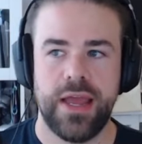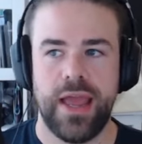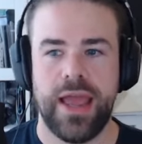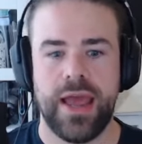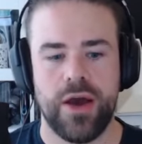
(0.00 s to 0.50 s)

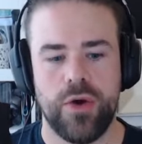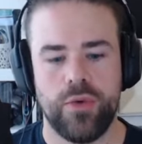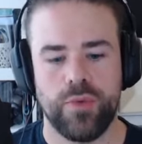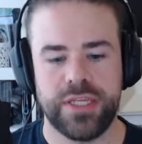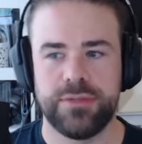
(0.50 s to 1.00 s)

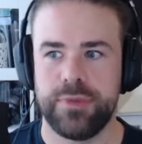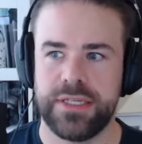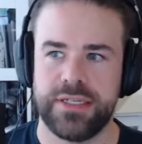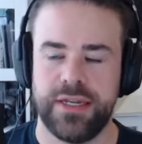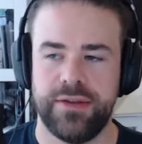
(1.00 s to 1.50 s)
how reasonable
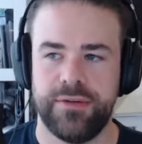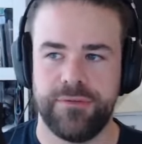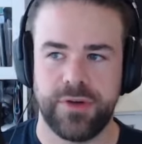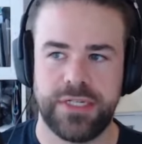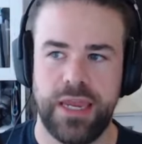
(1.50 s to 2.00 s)
is it
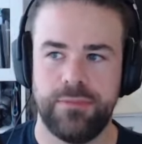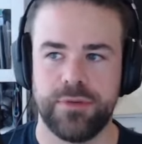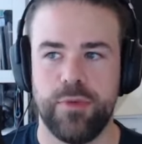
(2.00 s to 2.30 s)
for a team to